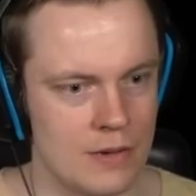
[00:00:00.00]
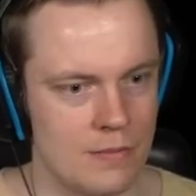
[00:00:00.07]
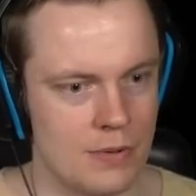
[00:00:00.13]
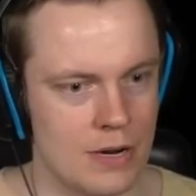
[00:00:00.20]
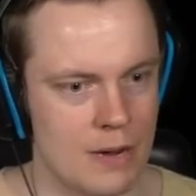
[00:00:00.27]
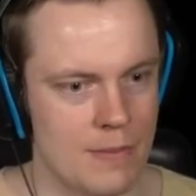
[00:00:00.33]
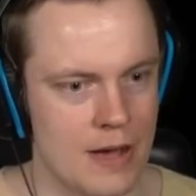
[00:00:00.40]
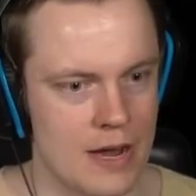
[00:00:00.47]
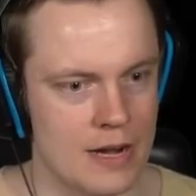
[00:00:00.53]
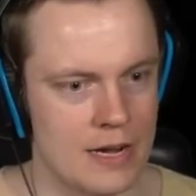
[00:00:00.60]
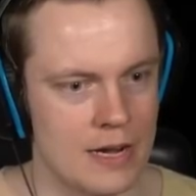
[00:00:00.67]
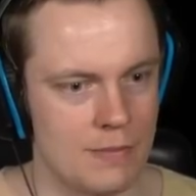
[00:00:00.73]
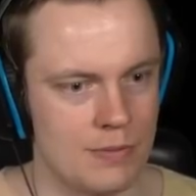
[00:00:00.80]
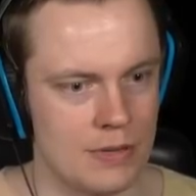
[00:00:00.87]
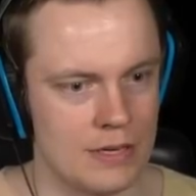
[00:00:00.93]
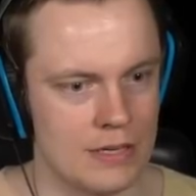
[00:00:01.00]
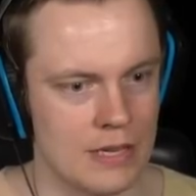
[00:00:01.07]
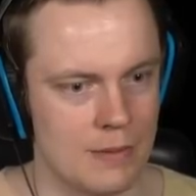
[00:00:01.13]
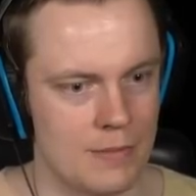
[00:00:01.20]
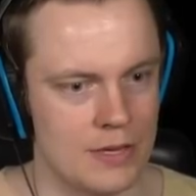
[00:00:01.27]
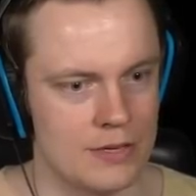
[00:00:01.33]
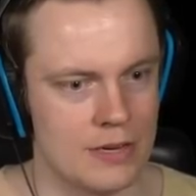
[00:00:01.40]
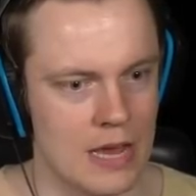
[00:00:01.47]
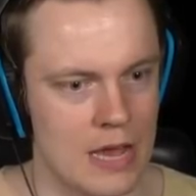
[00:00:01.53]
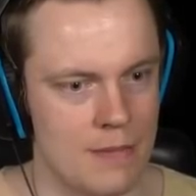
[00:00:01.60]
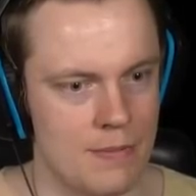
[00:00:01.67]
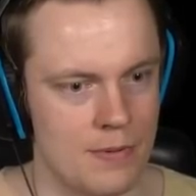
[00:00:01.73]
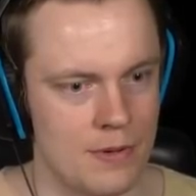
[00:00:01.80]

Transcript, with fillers: But I'm out of here. Please let me escape.